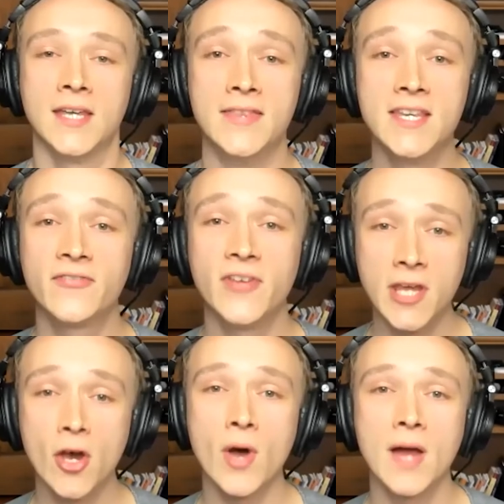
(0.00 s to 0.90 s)
In this
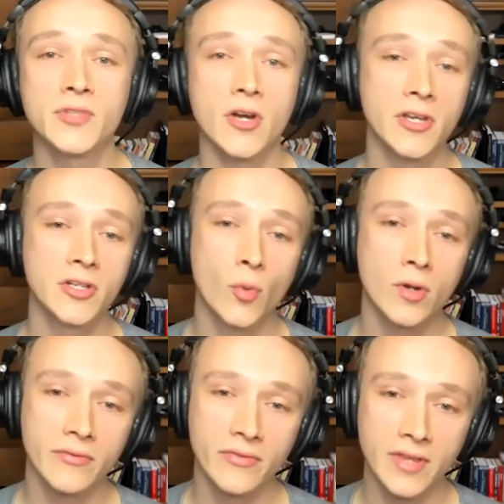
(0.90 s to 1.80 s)
video, I'm talking to one
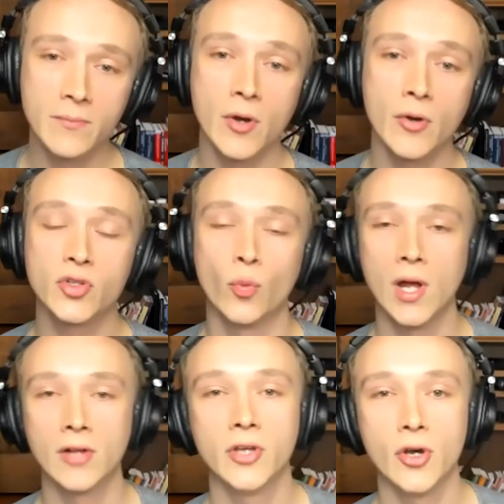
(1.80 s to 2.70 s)
of the most
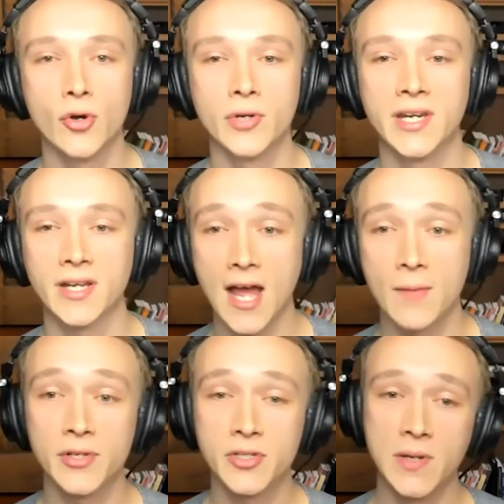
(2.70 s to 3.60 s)
well-known and
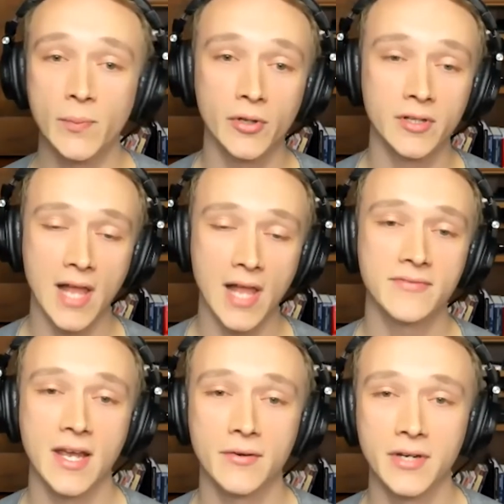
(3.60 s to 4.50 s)
accomplished people in the live
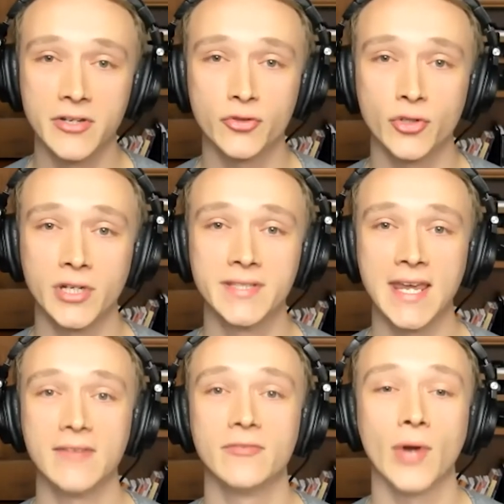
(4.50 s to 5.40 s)
sound industry,
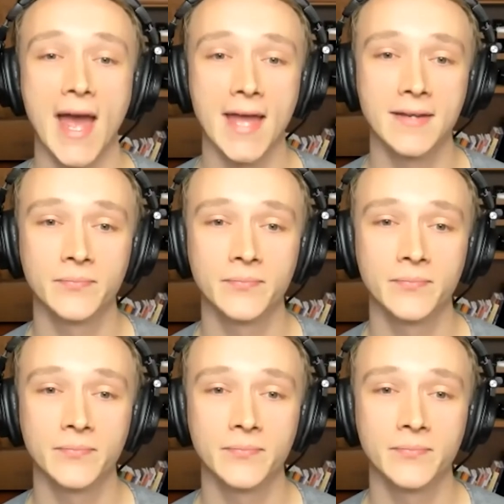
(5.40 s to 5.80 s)
Dave Rat.